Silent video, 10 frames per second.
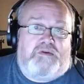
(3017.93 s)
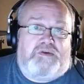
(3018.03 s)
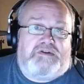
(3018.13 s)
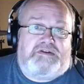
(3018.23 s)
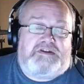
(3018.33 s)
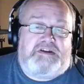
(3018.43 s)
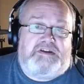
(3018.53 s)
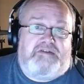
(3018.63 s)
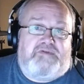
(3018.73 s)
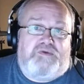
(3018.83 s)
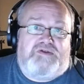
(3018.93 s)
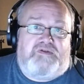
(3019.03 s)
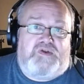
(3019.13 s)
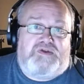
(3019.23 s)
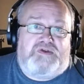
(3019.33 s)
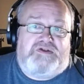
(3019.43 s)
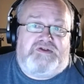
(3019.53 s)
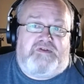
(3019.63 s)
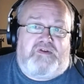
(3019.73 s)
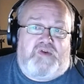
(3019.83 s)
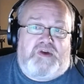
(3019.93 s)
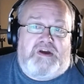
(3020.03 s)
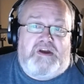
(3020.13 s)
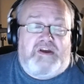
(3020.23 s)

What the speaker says: want to see in future versions of Corona.